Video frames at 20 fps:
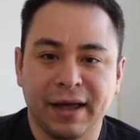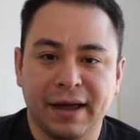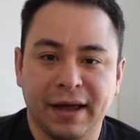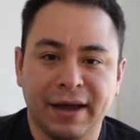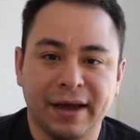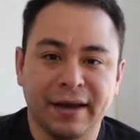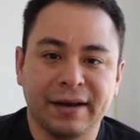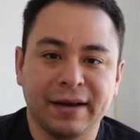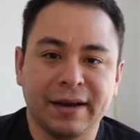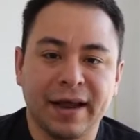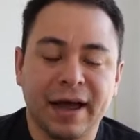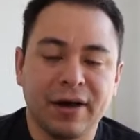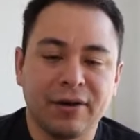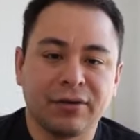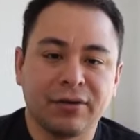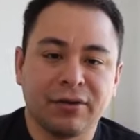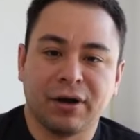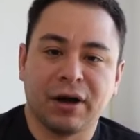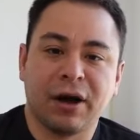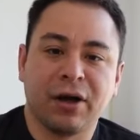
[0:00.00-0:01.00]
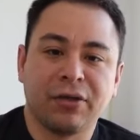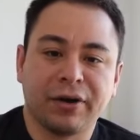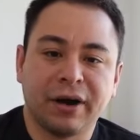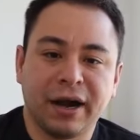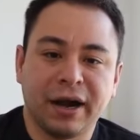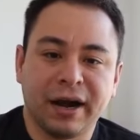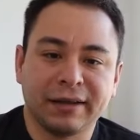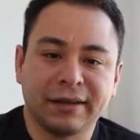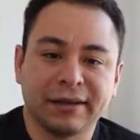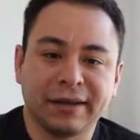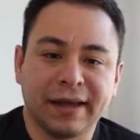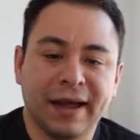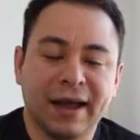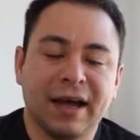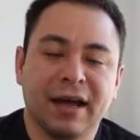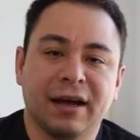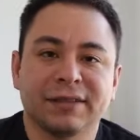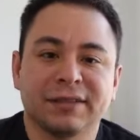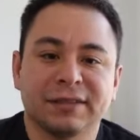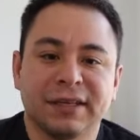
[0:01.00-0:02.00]
And now the other ad that they
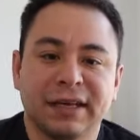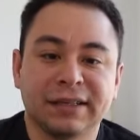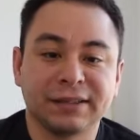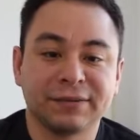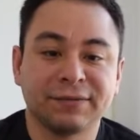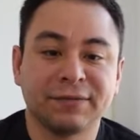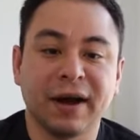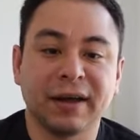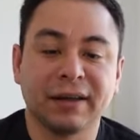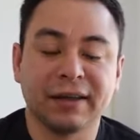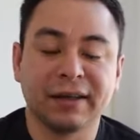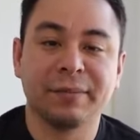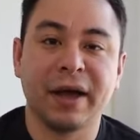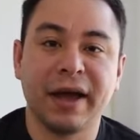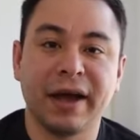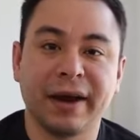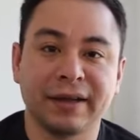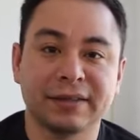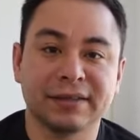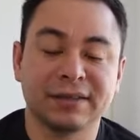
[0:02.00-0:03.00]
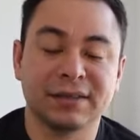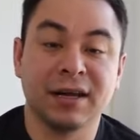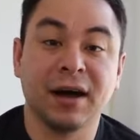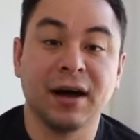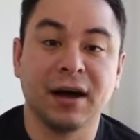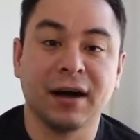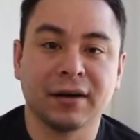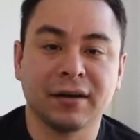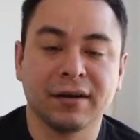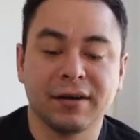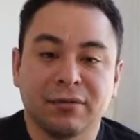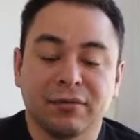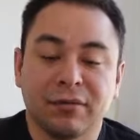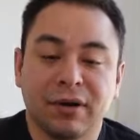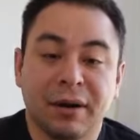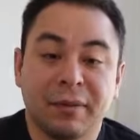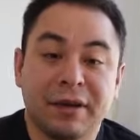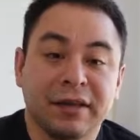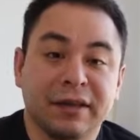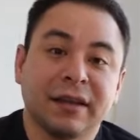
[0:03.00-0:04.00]
have, it's finally back in stock.
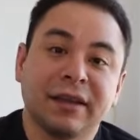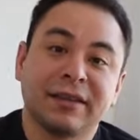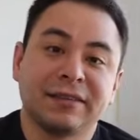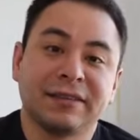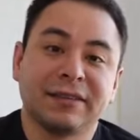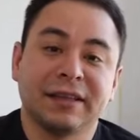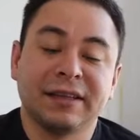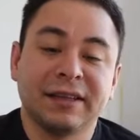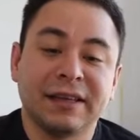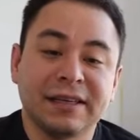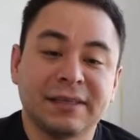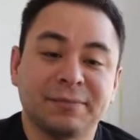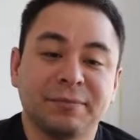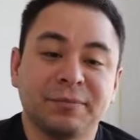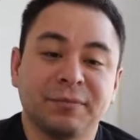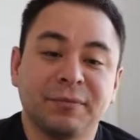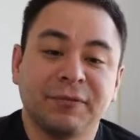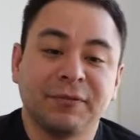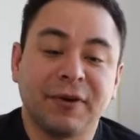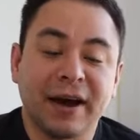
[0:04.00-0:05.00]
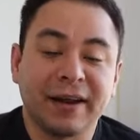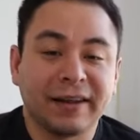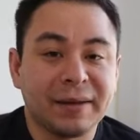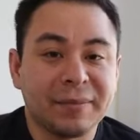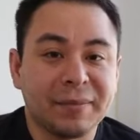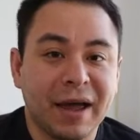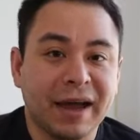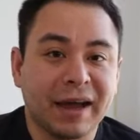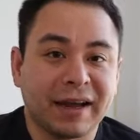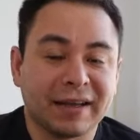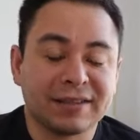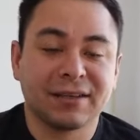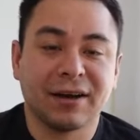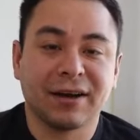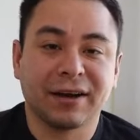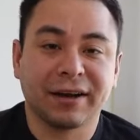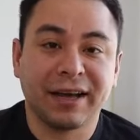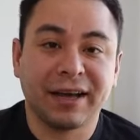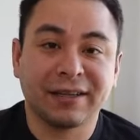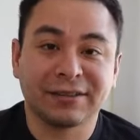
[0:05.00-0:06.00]
I mean, these finally back in
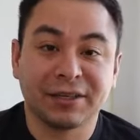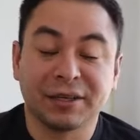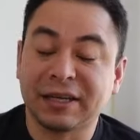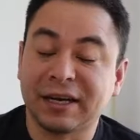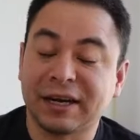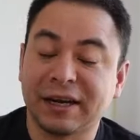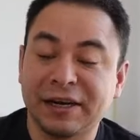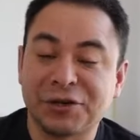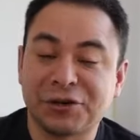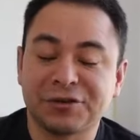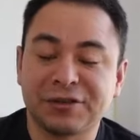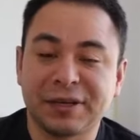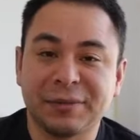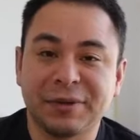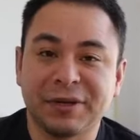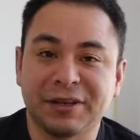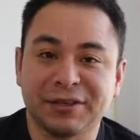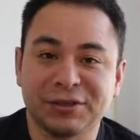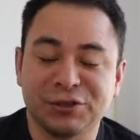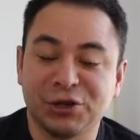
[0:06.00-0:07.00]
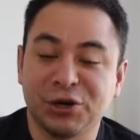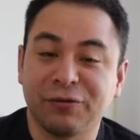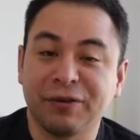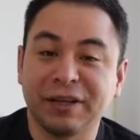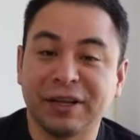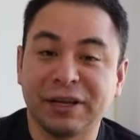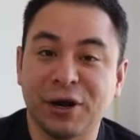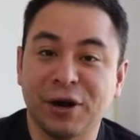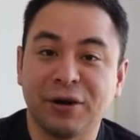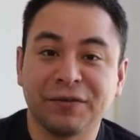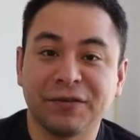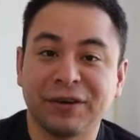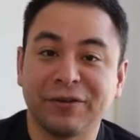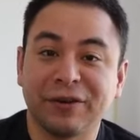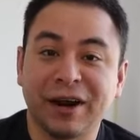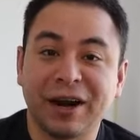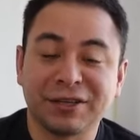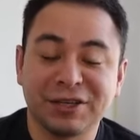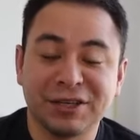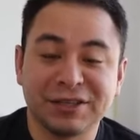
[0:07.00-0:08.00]
stock ads are, I think, are interesting because you don't really know if they're
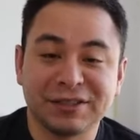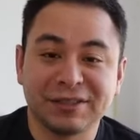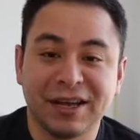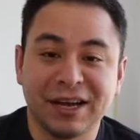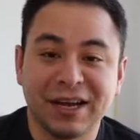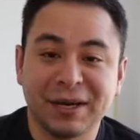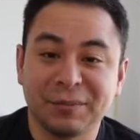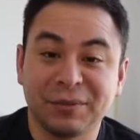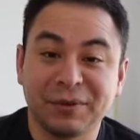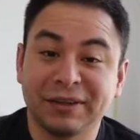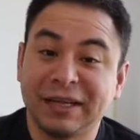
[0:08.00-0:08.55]
actually in stock, but they